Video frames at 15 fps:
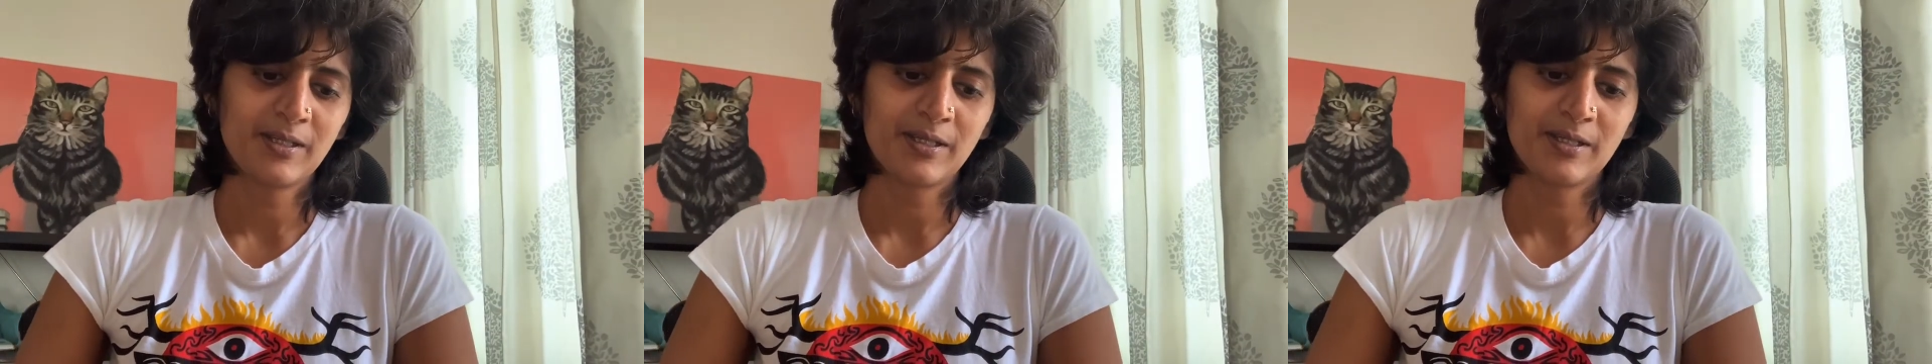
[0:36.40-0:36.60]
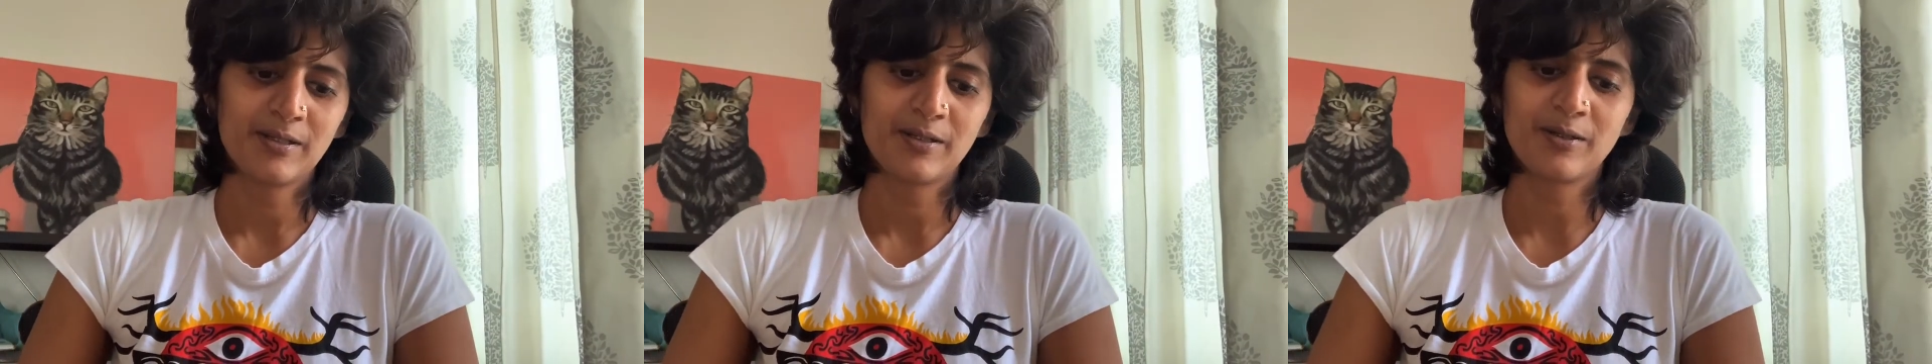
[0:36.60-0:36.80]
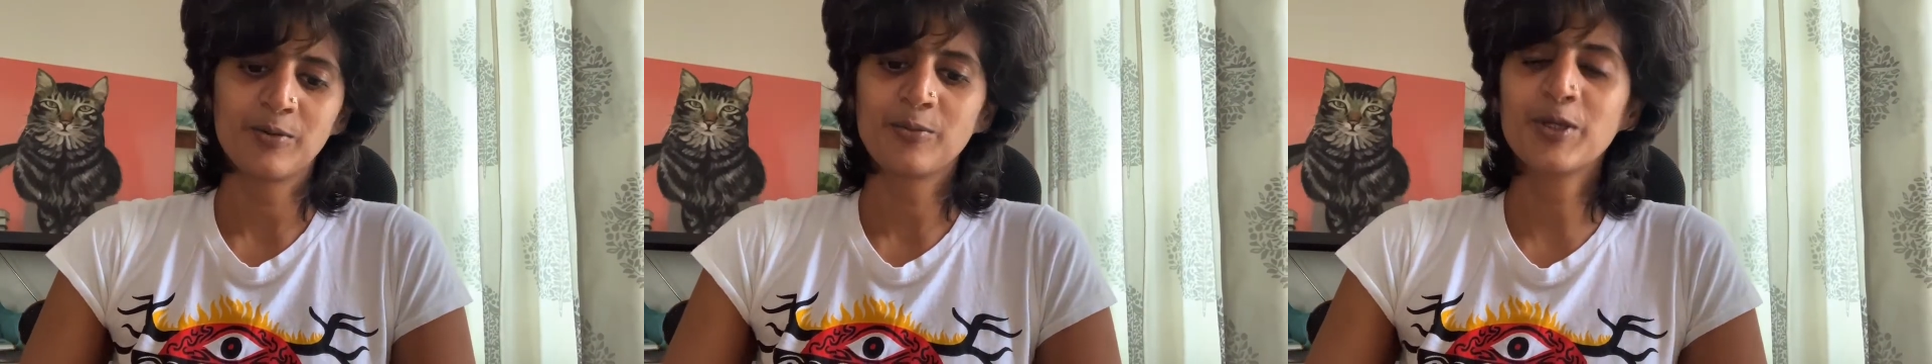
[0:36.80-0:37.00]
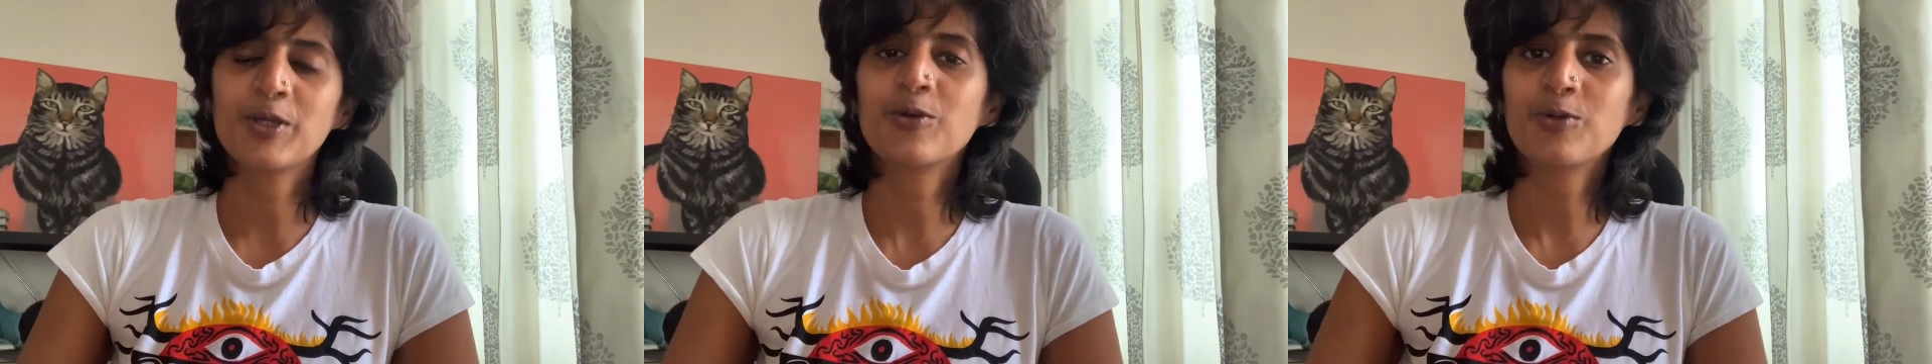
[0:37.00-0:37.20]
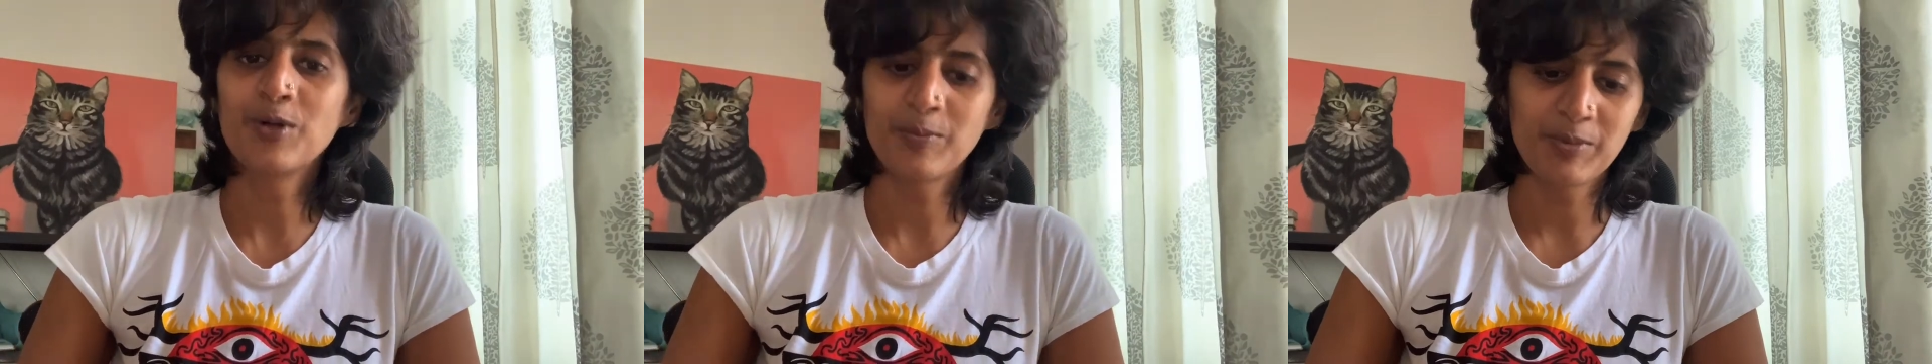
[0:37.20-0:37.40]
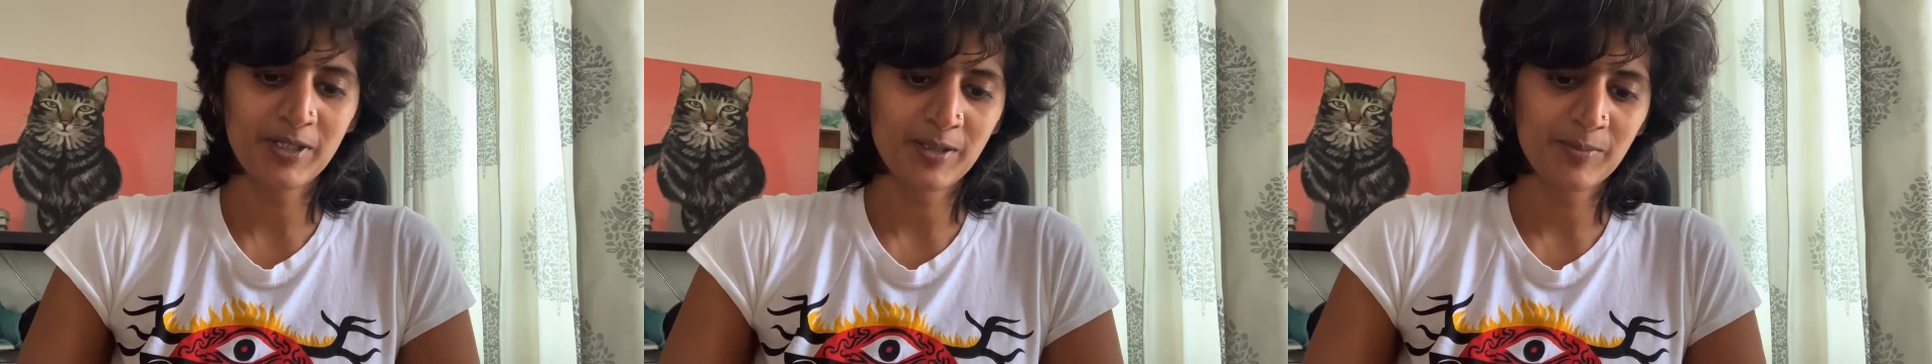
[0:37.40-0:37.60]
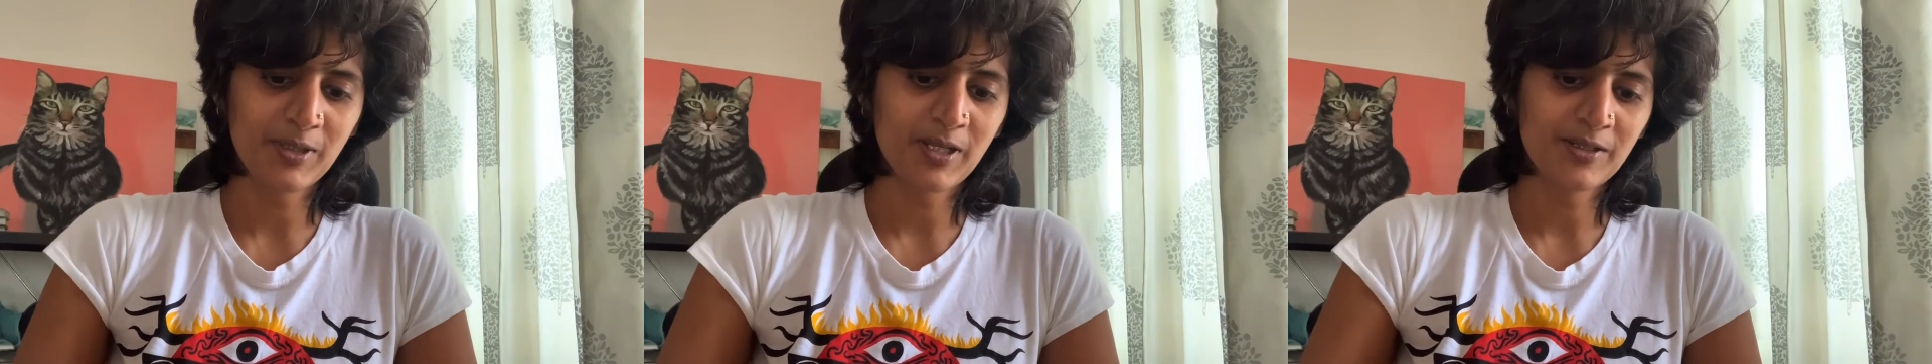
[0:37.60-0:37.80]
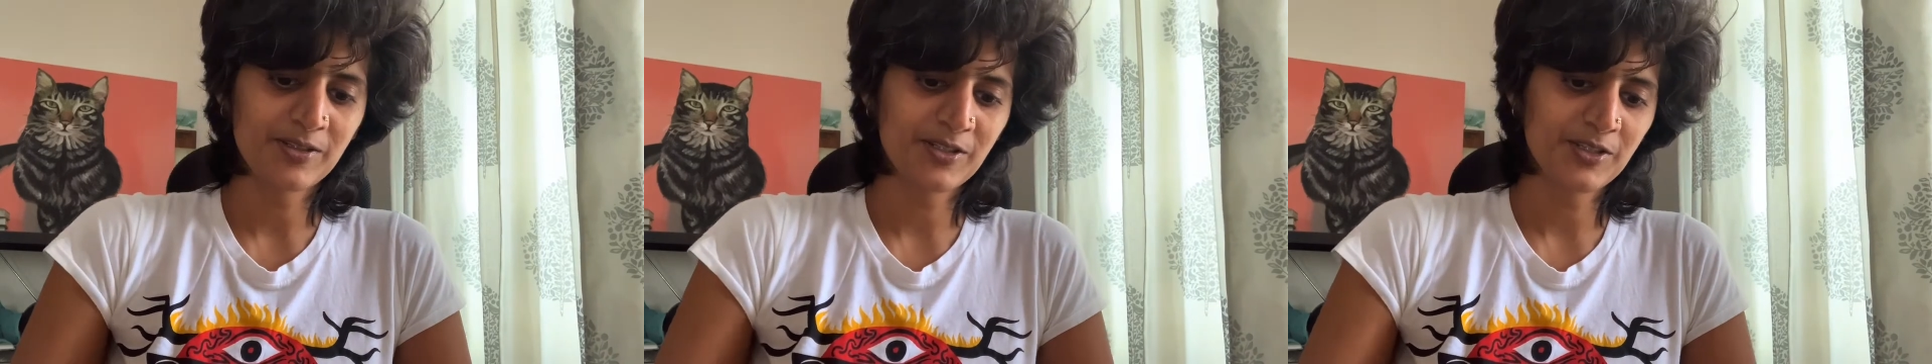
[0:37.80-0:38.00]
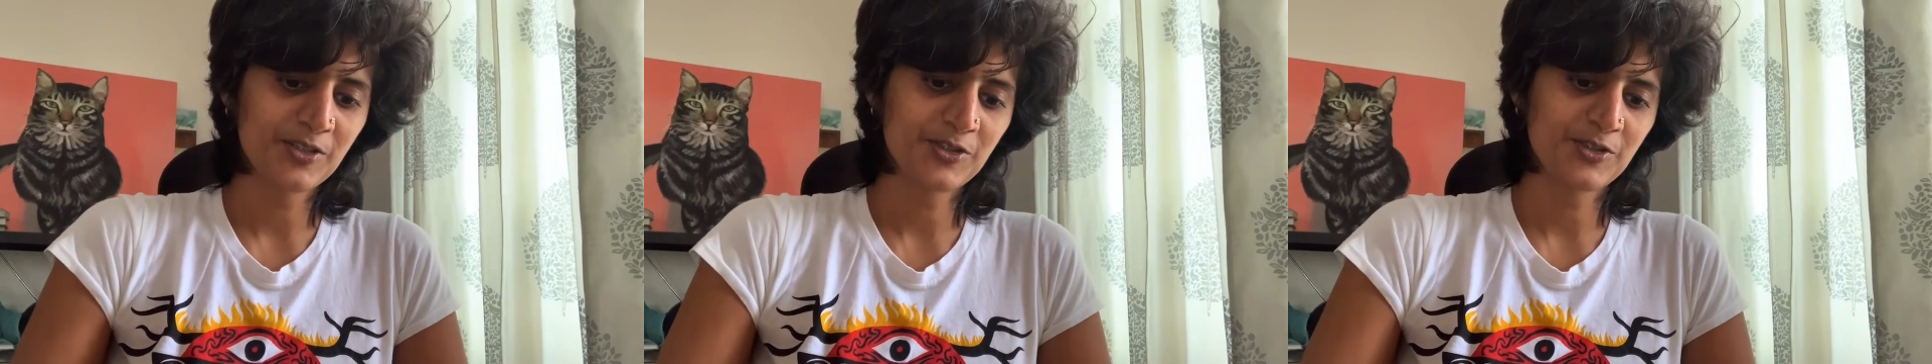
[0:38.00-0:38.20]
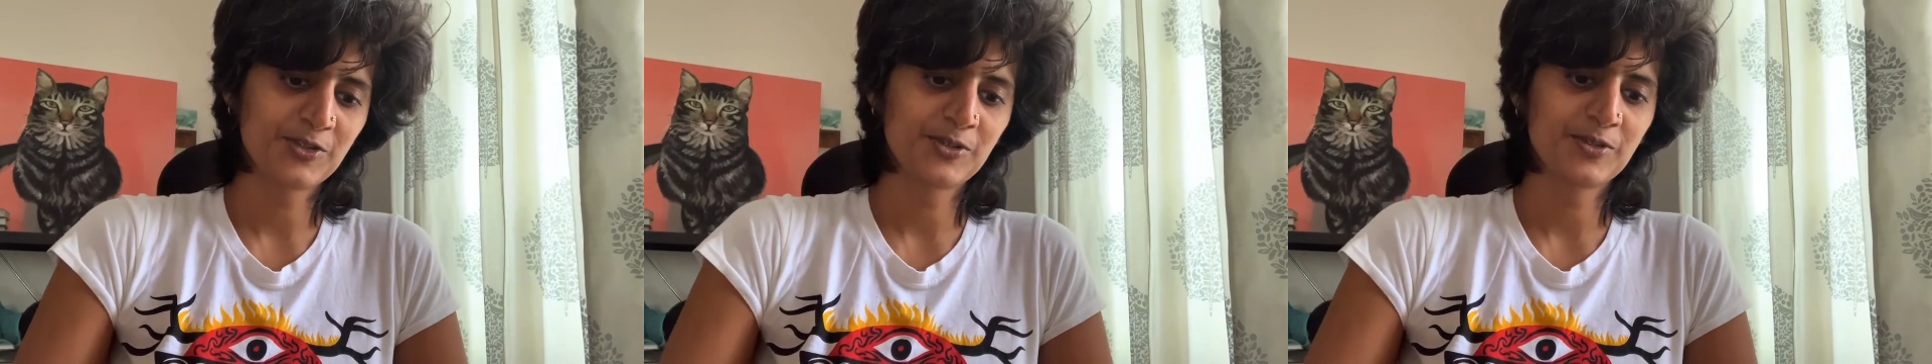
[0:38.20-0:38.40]
Uh, we grew up in a
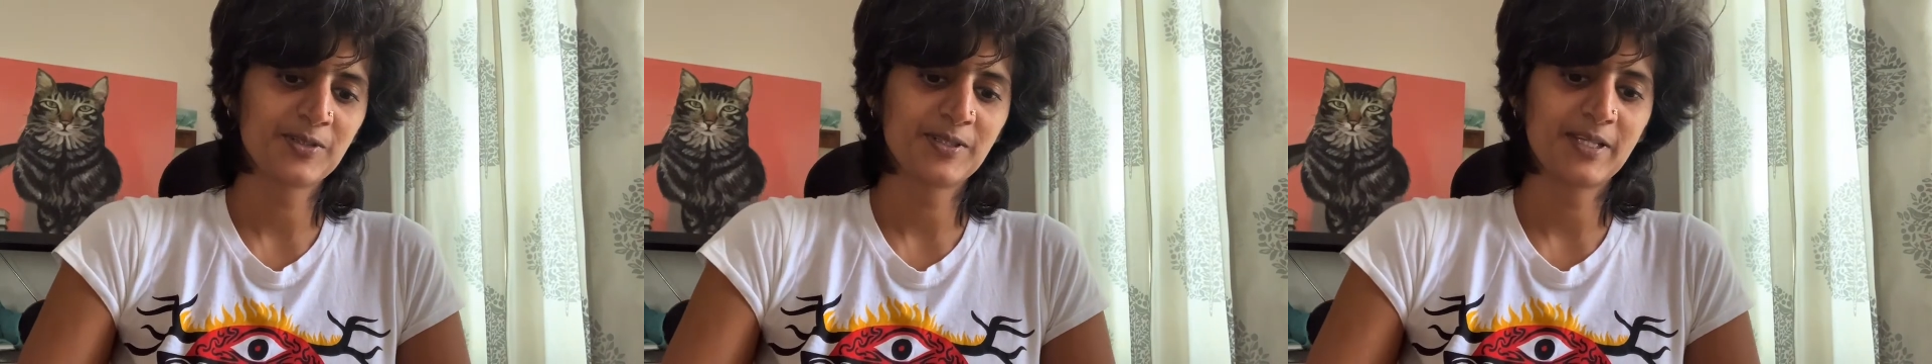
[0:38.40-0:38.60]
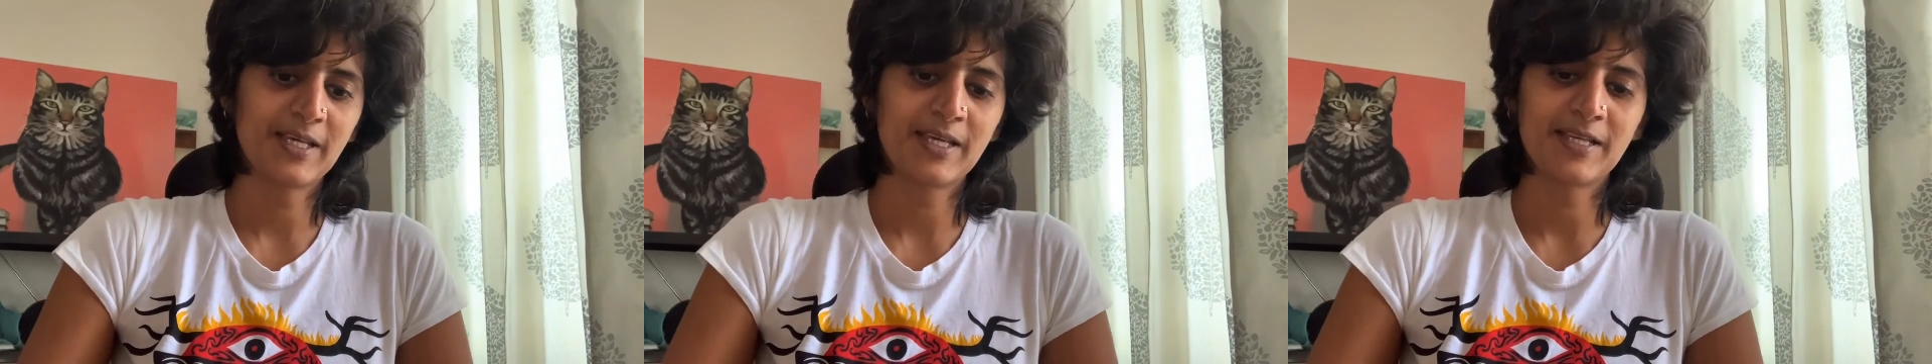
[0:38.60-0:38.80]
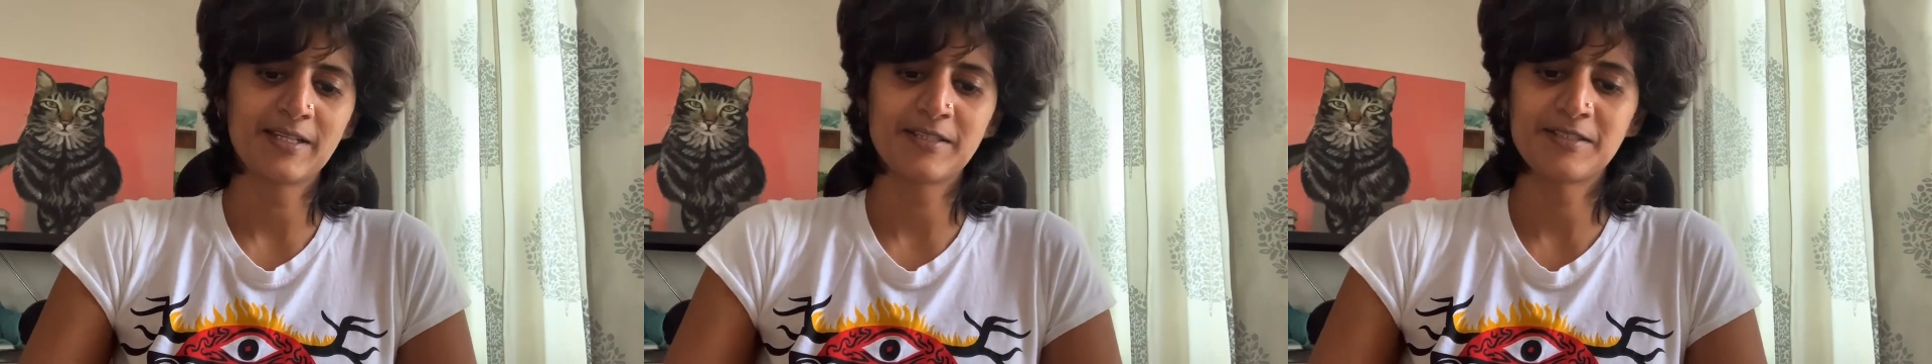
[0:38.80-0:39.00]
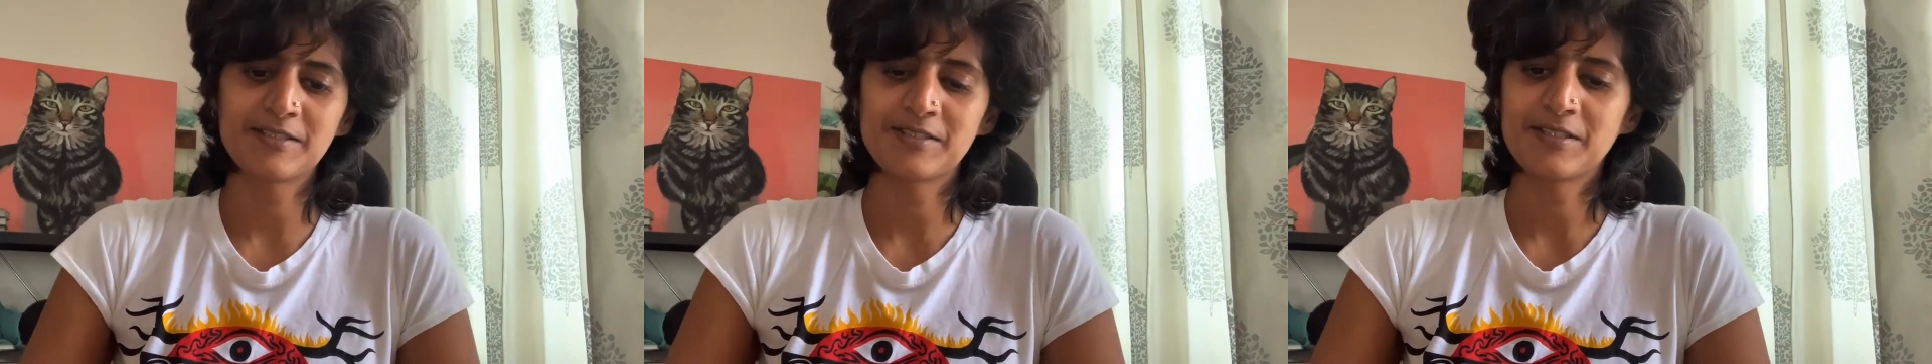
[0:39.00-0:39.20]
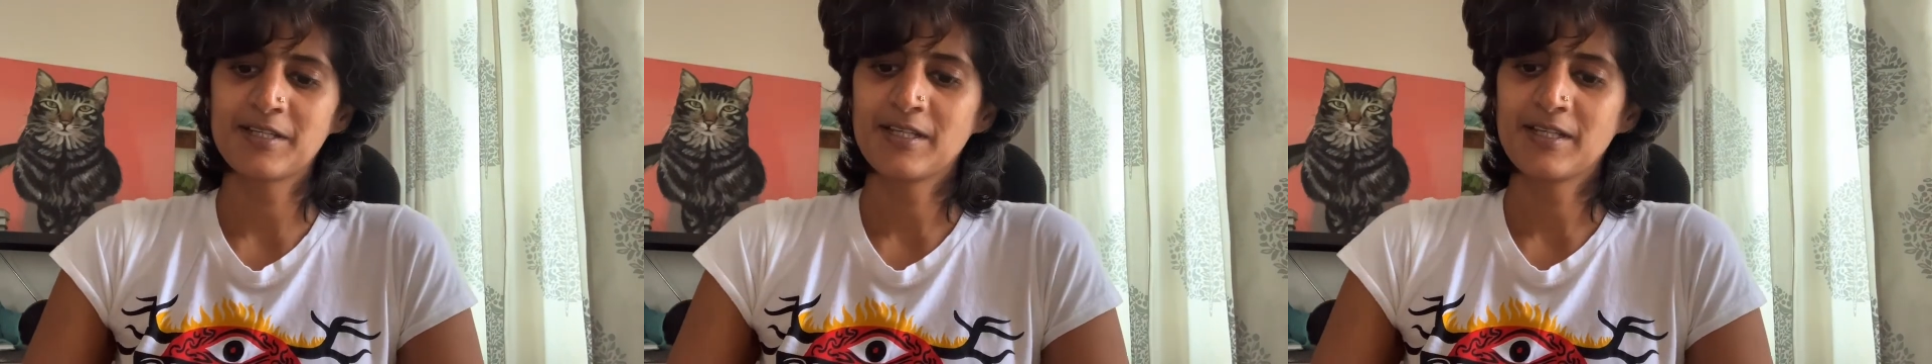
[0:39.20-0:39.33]
plantation and